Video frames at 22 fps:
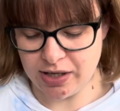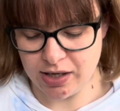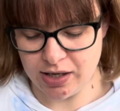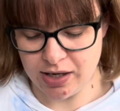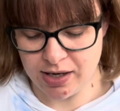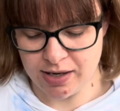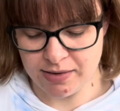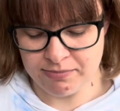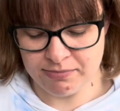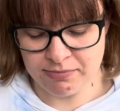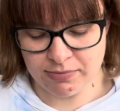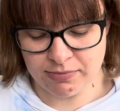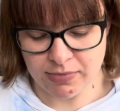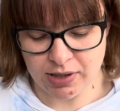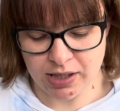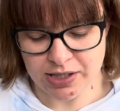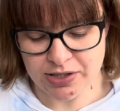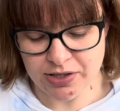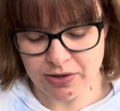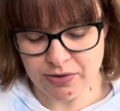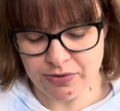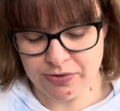I
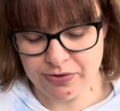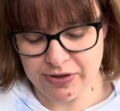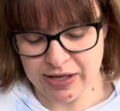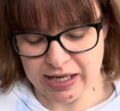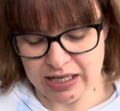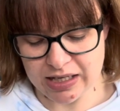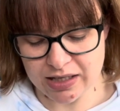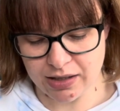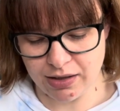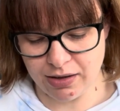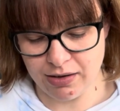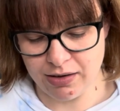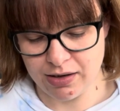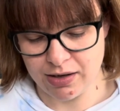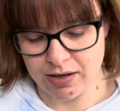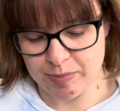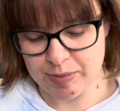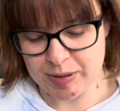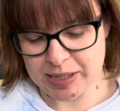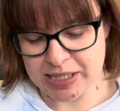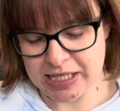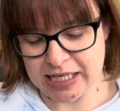don't think are
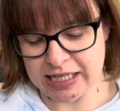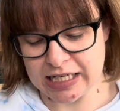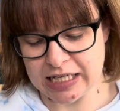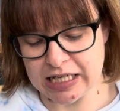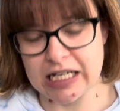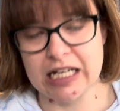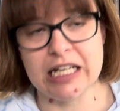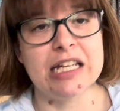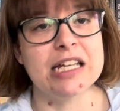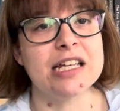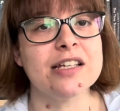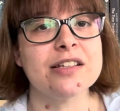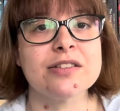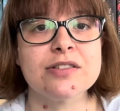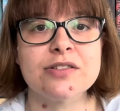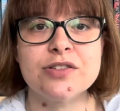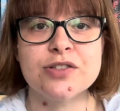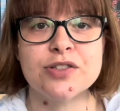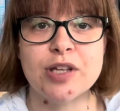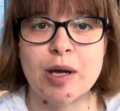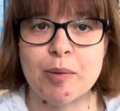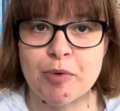particularly
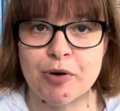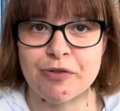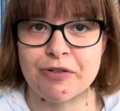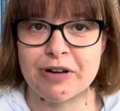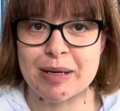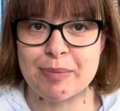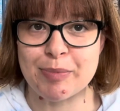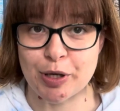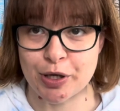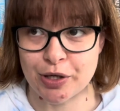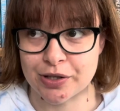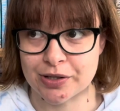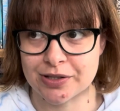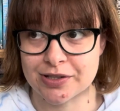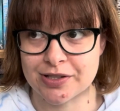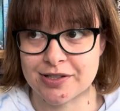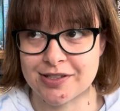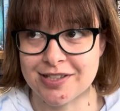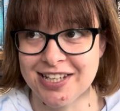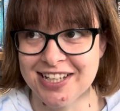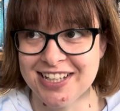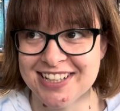summery
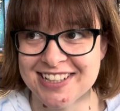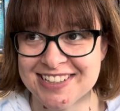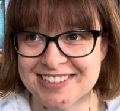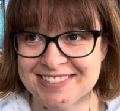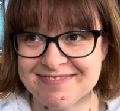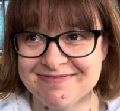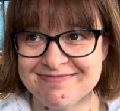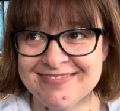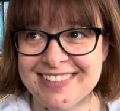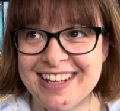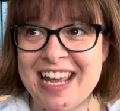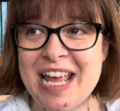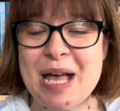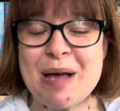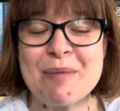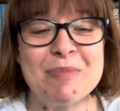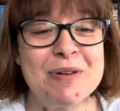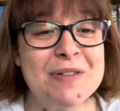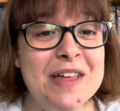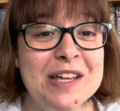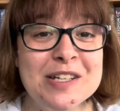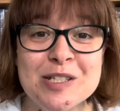books,
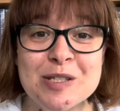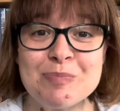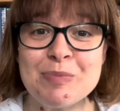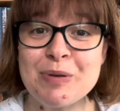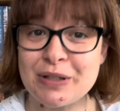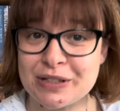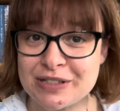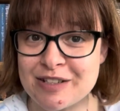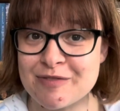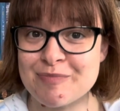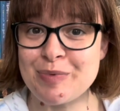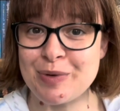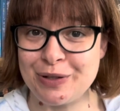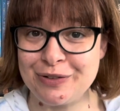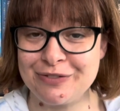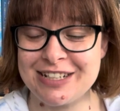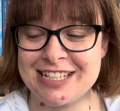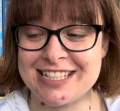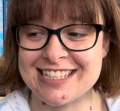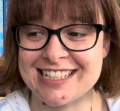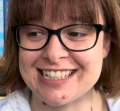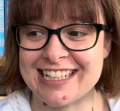but they're just books I've bought
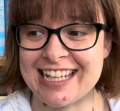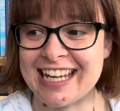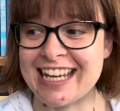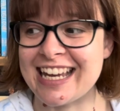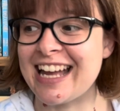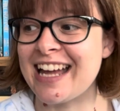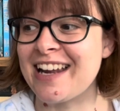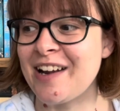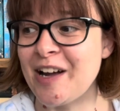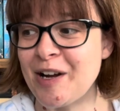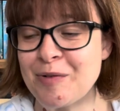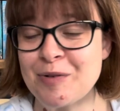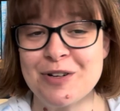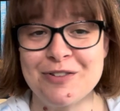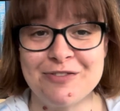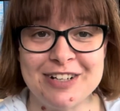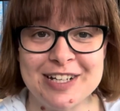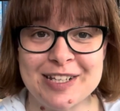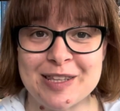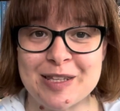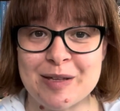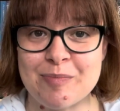recently and I want to
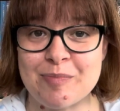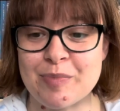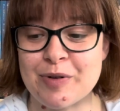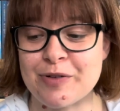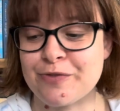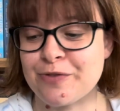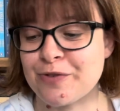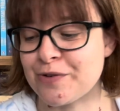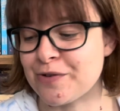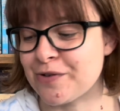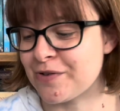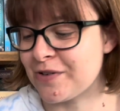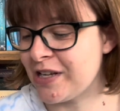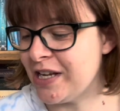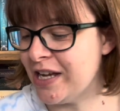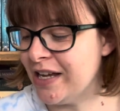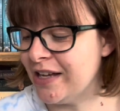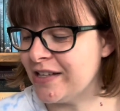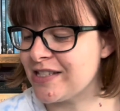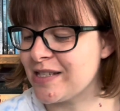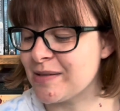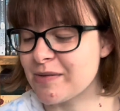read them before
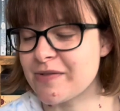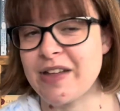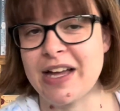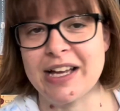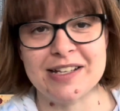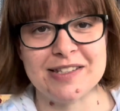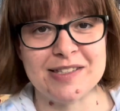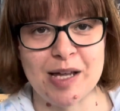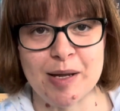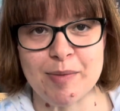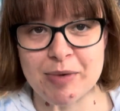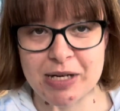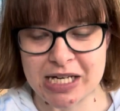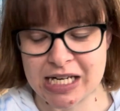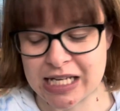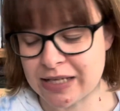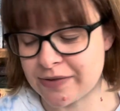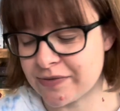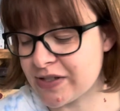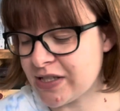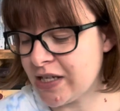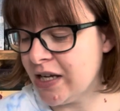some of that excitement
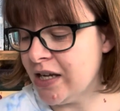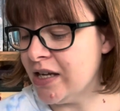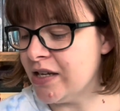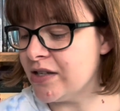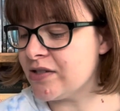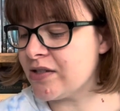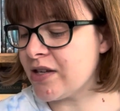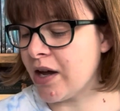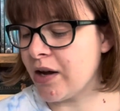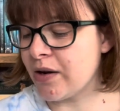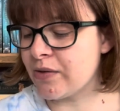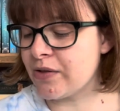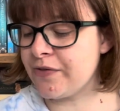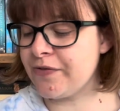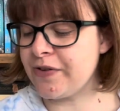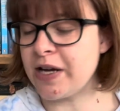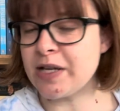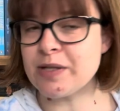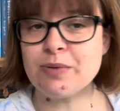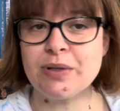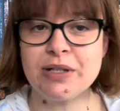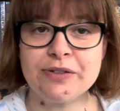leaves. So the
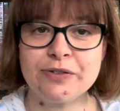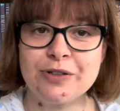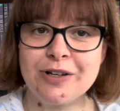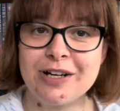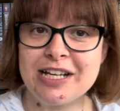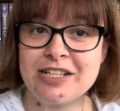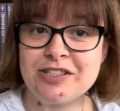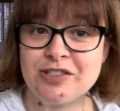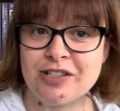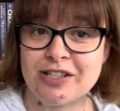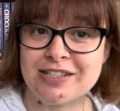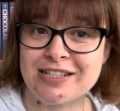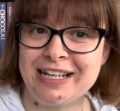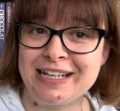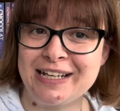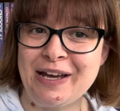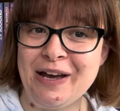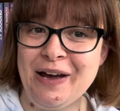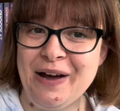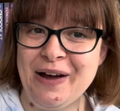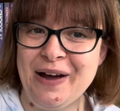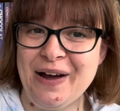first one I've got is Just Like
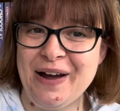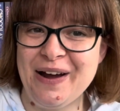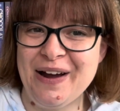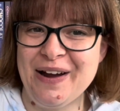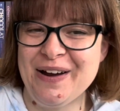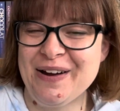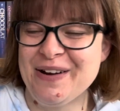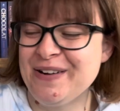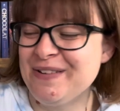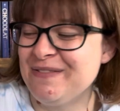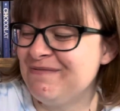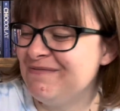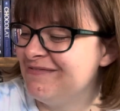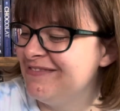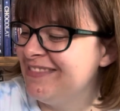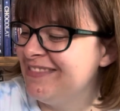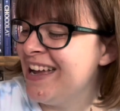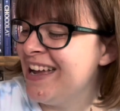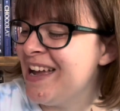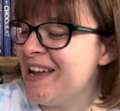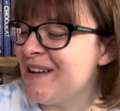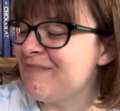Home
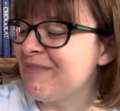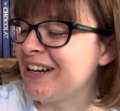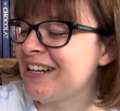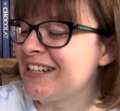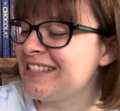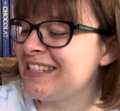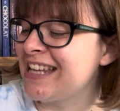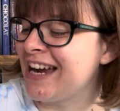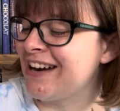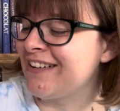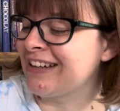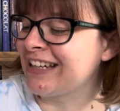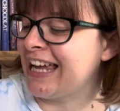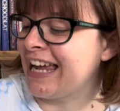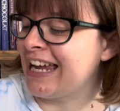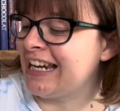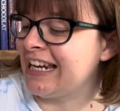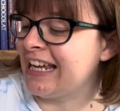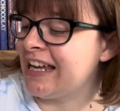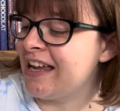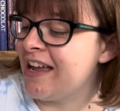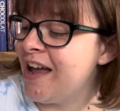by Sarah
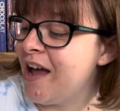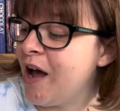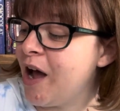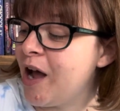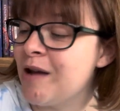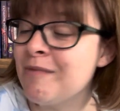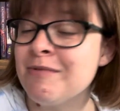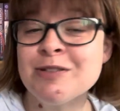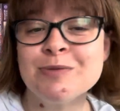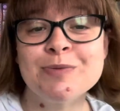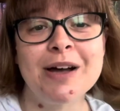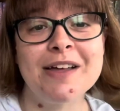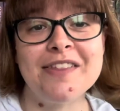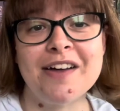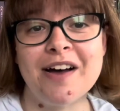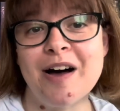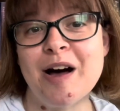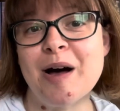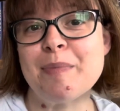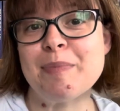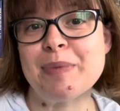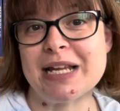Gailey. Home is where the
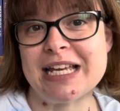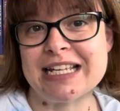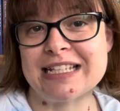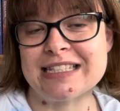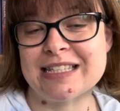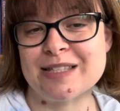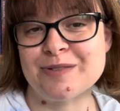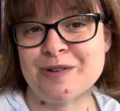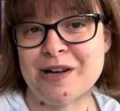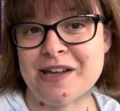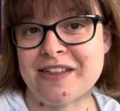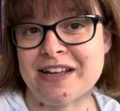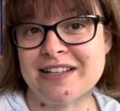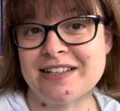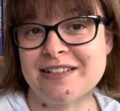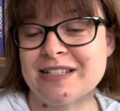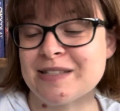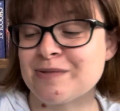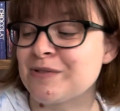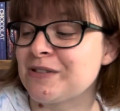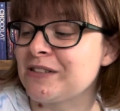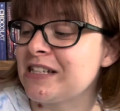heart bleeds is what
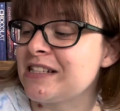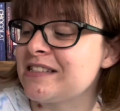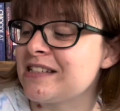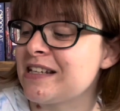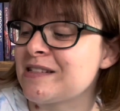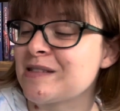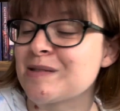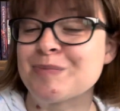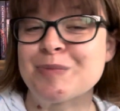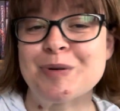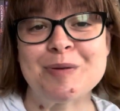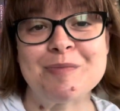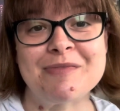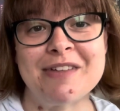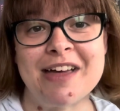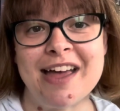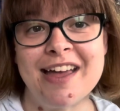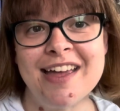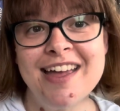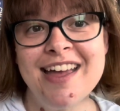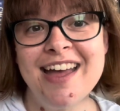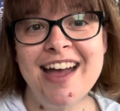that says at the bottom
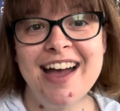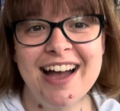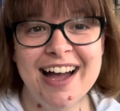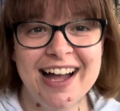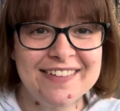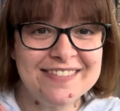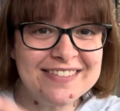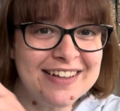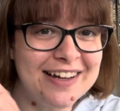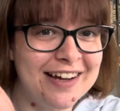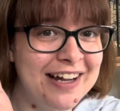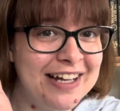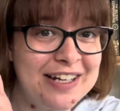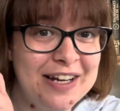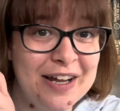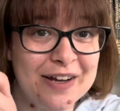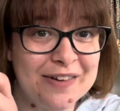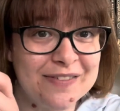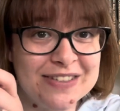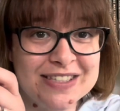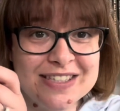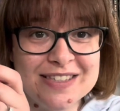there. And I
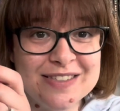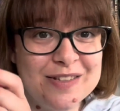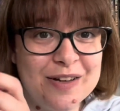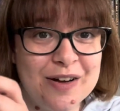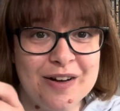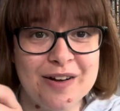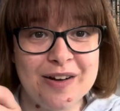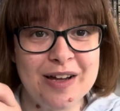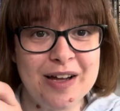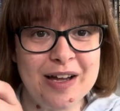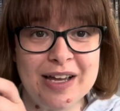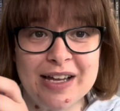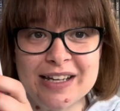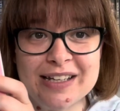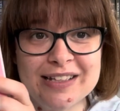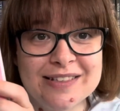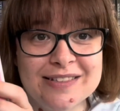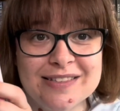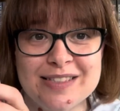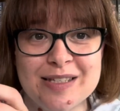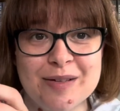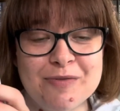know this is not a
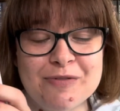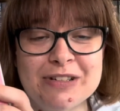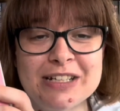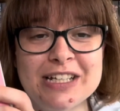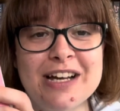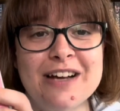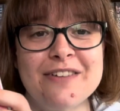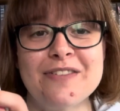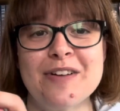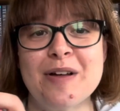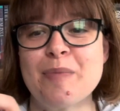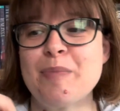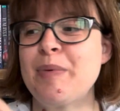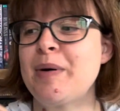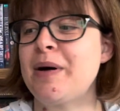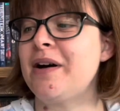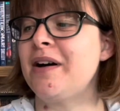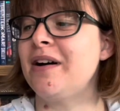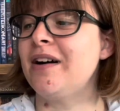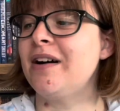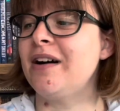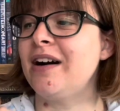summary cover,
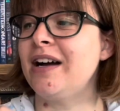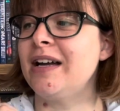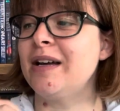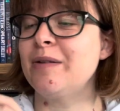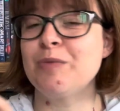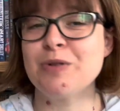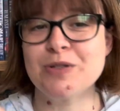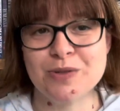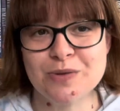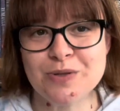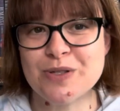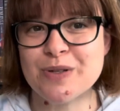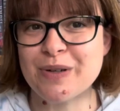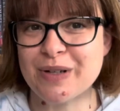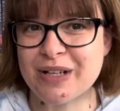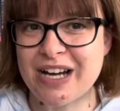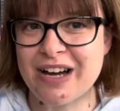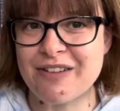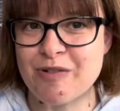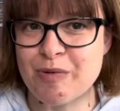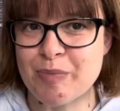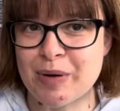but it was also a
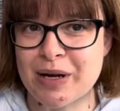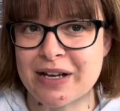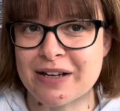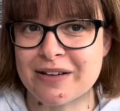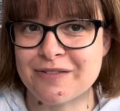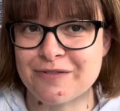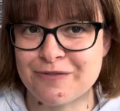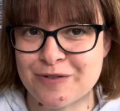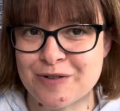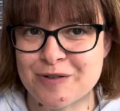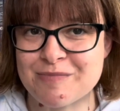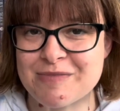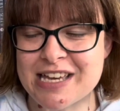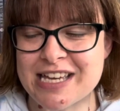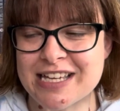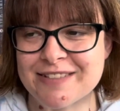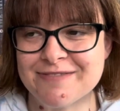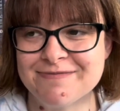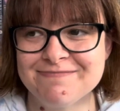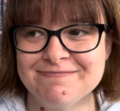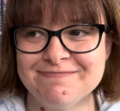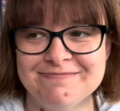cover for
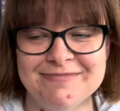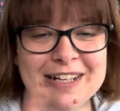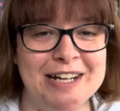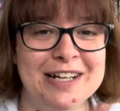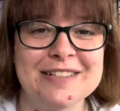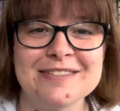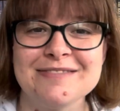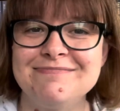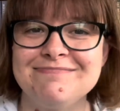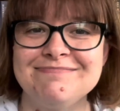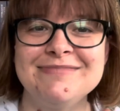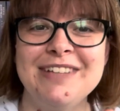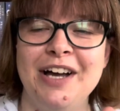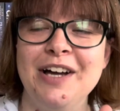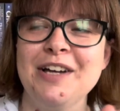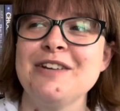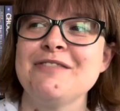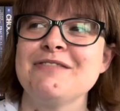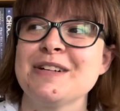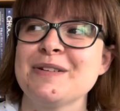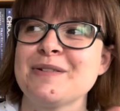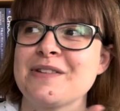me. I
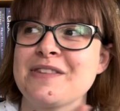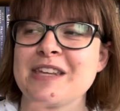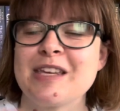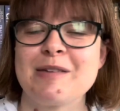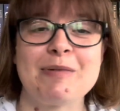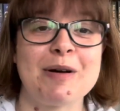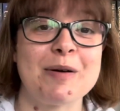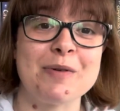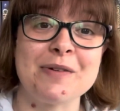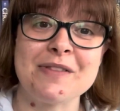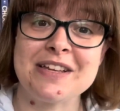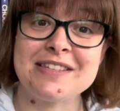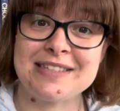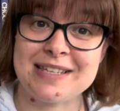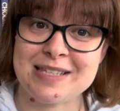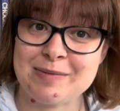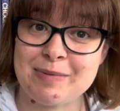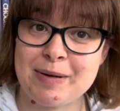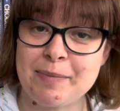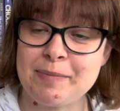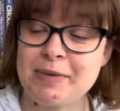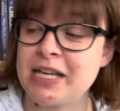don't really want to think about what that says
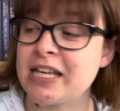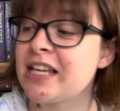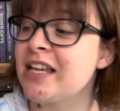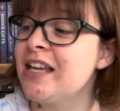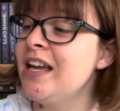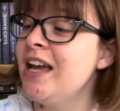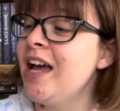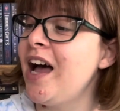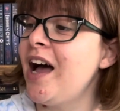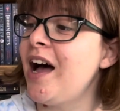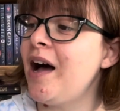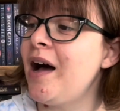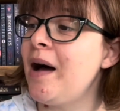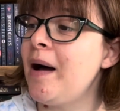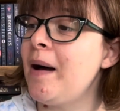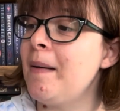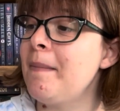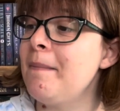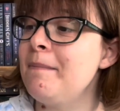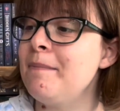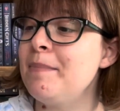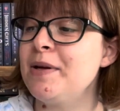about me.
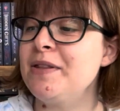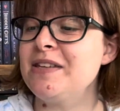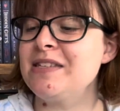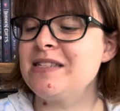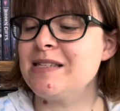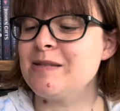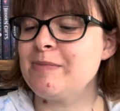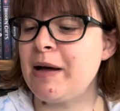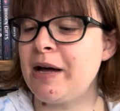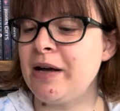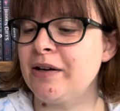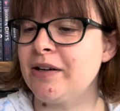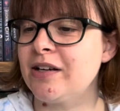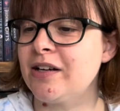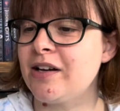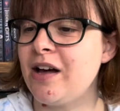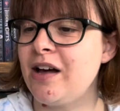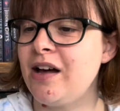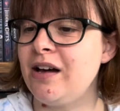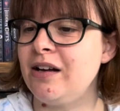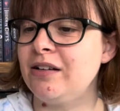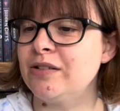But this is about a
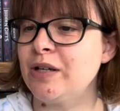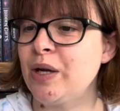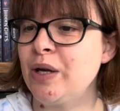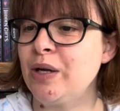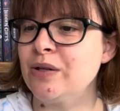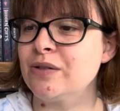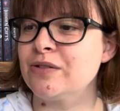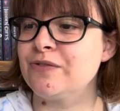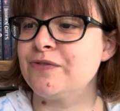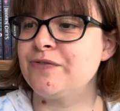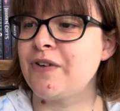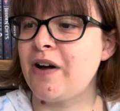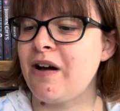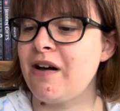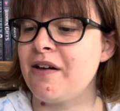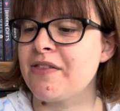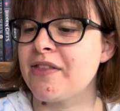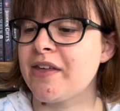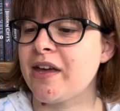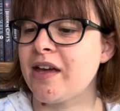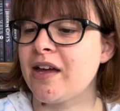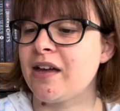girl whose
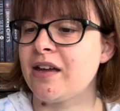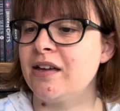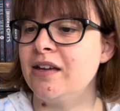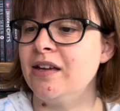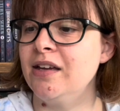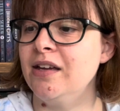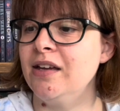father,